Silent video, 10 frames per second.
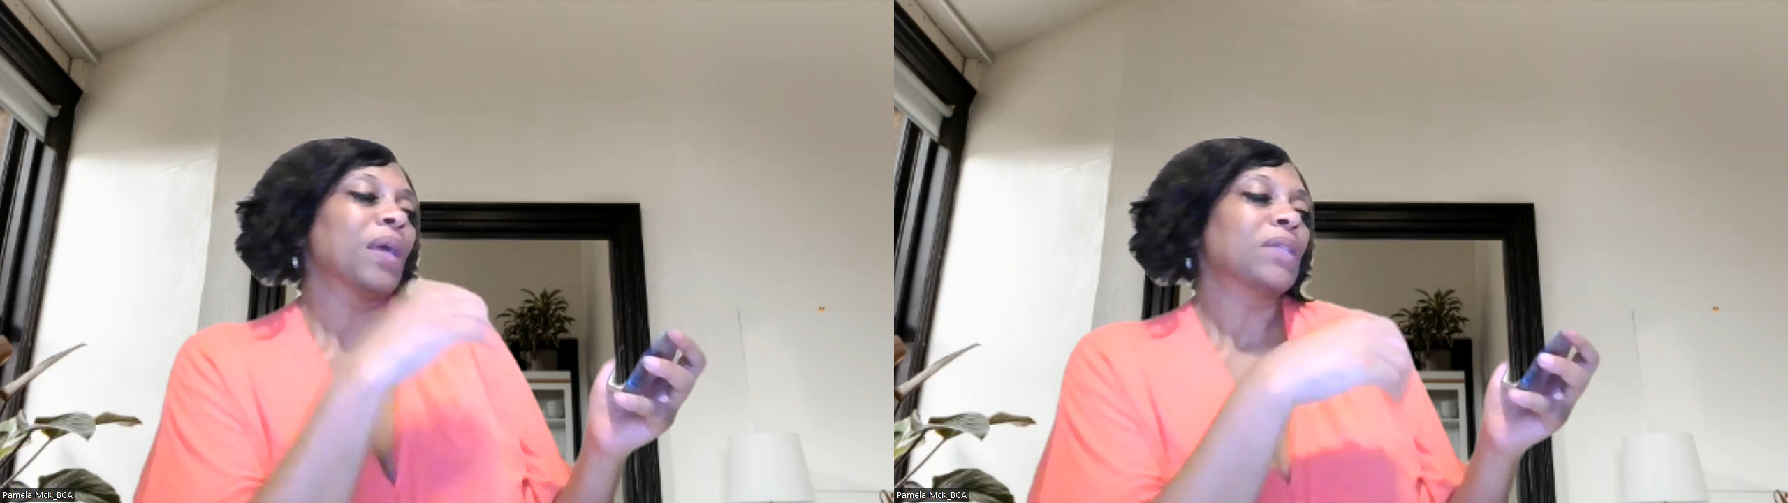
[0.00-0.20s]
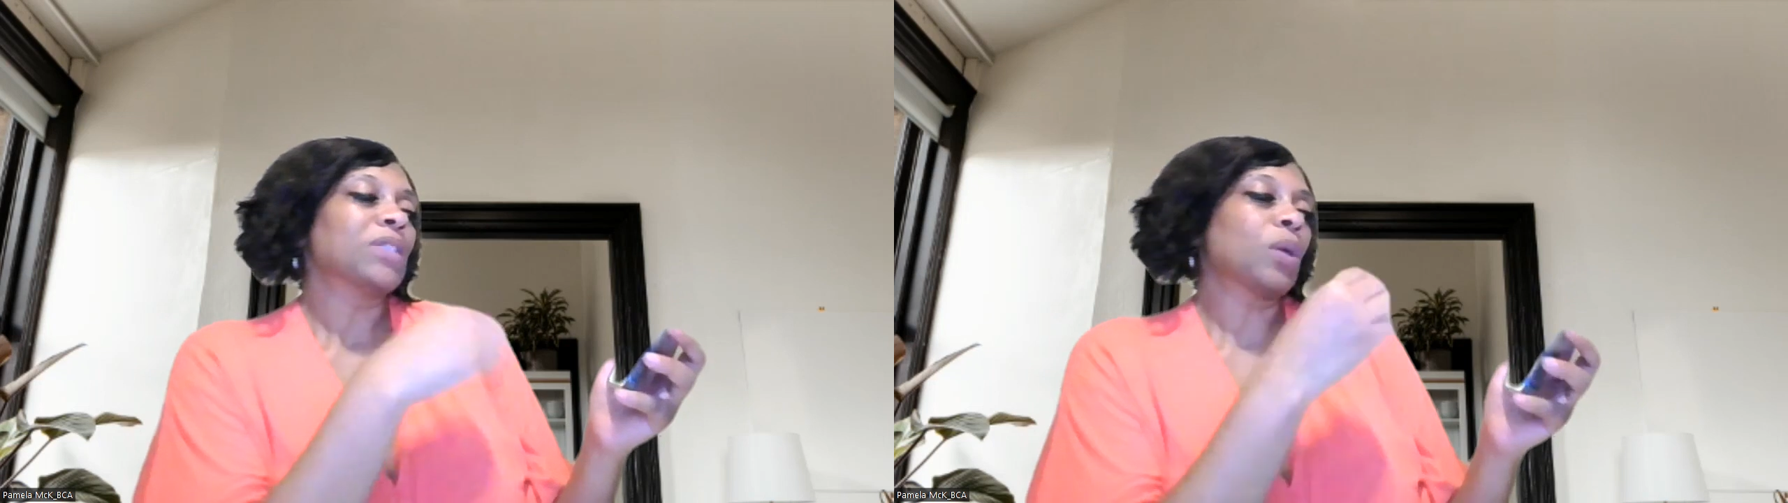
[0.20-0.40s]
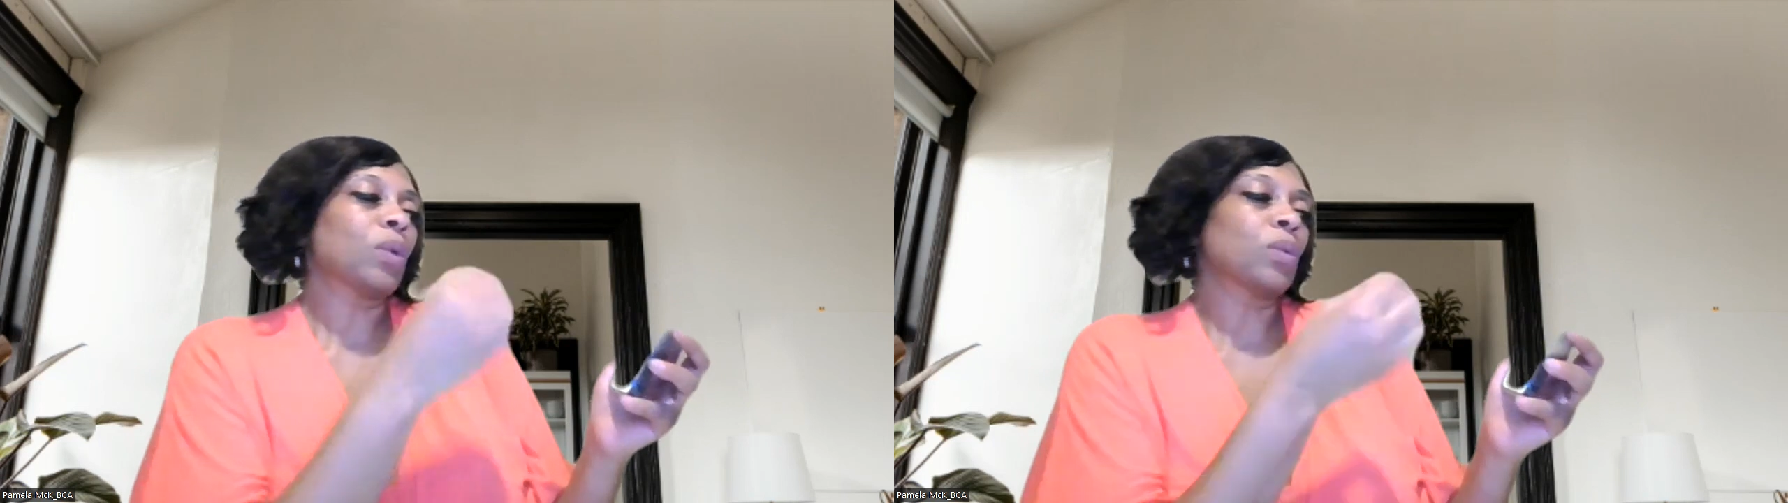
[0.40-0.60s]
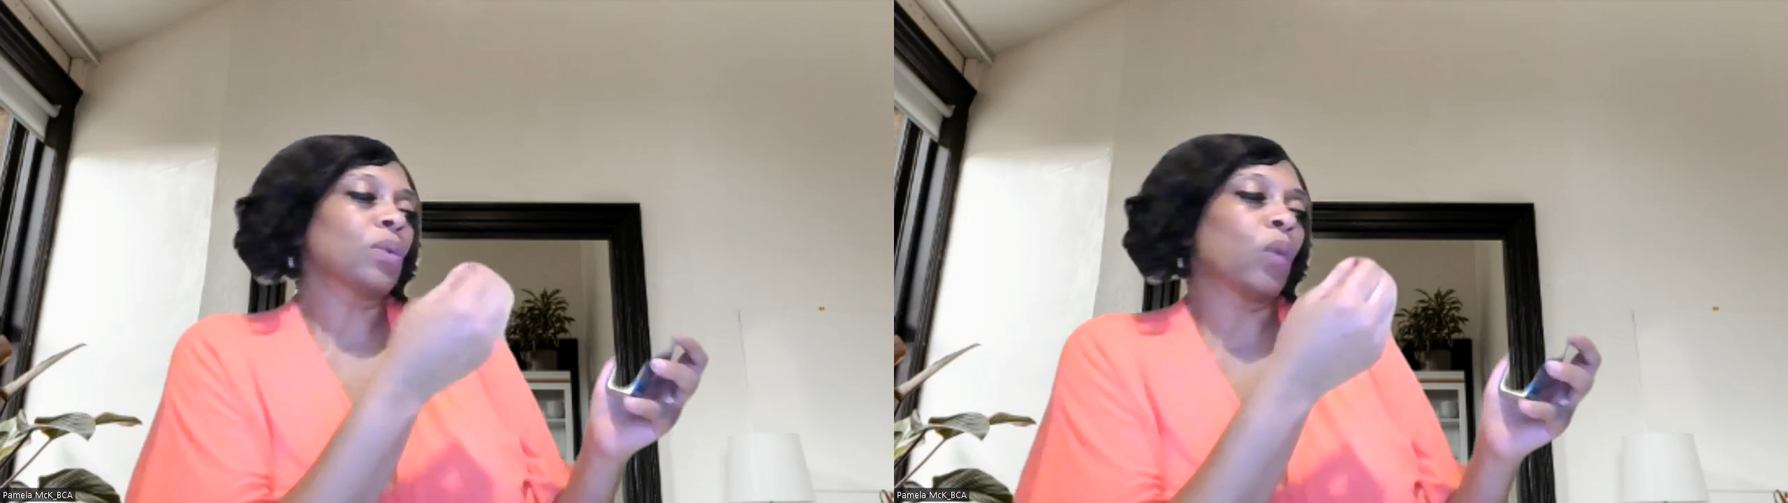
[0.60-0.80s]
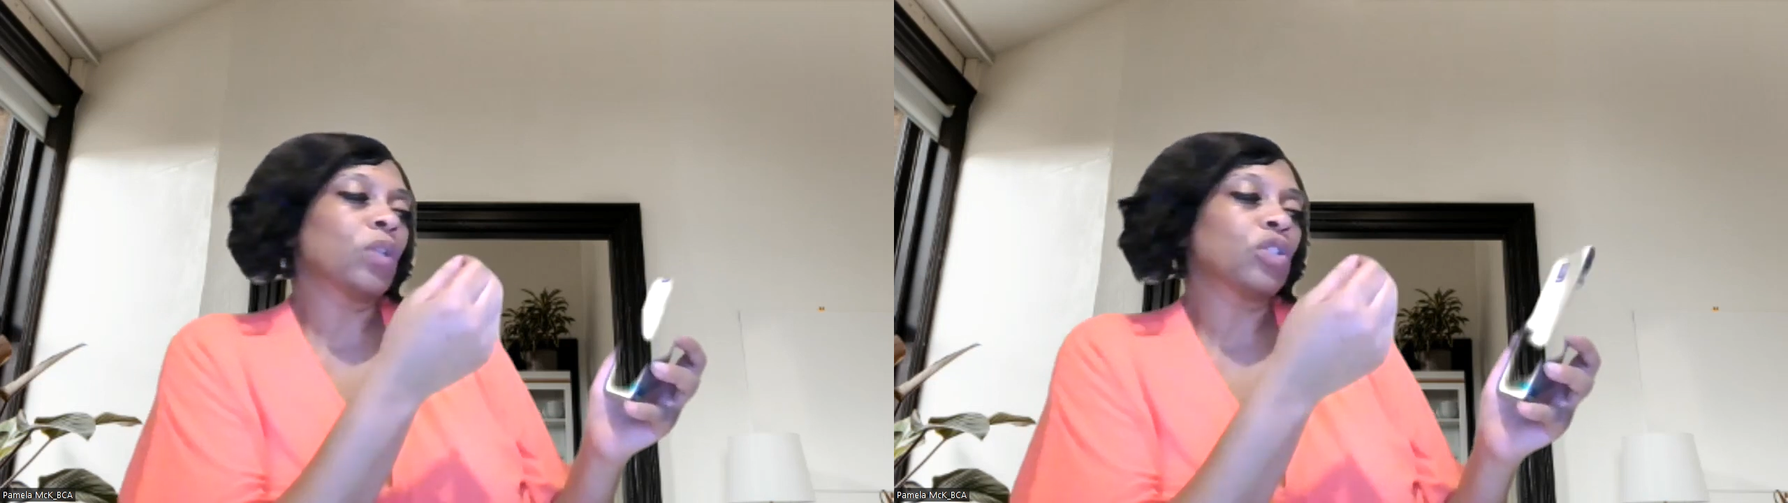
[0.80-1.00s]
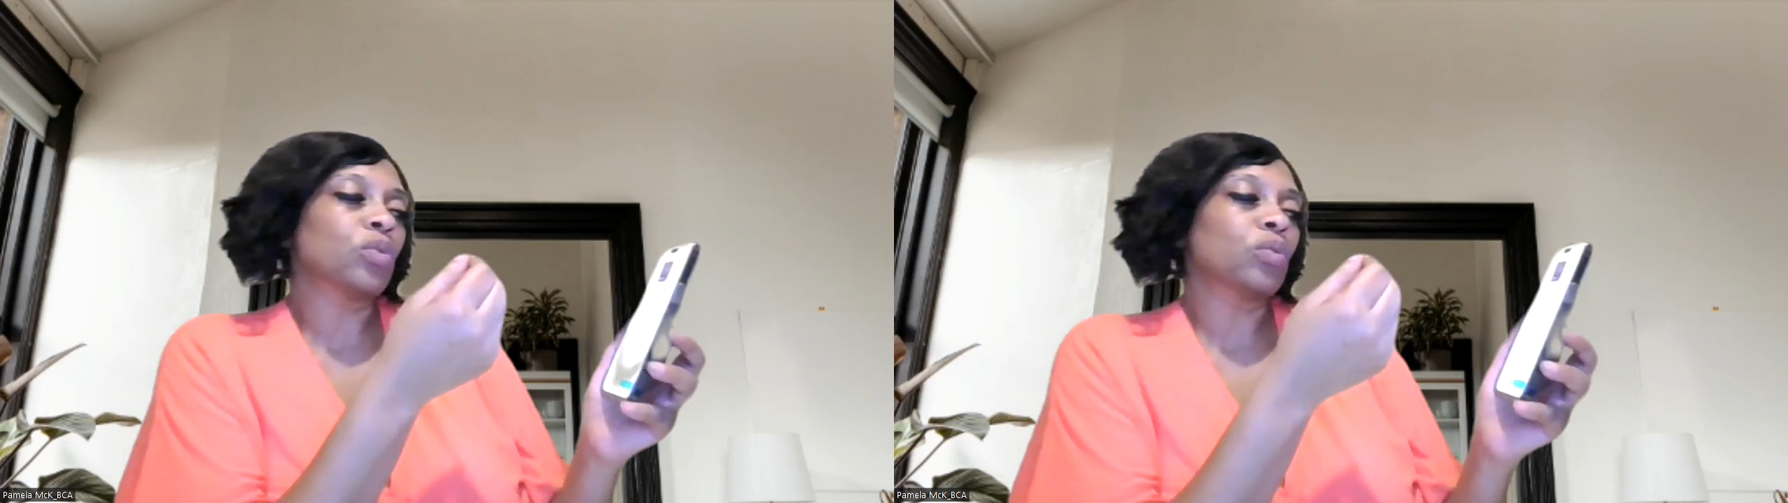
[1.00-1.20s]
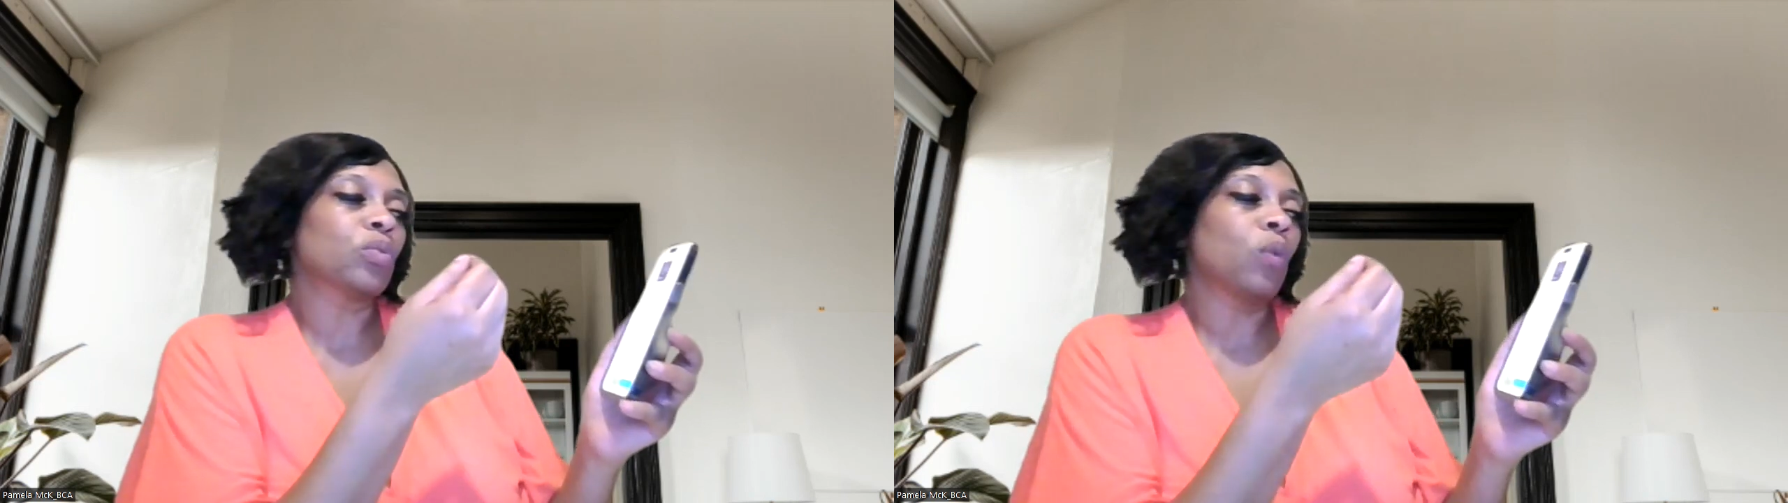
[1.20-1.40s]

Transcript: so what you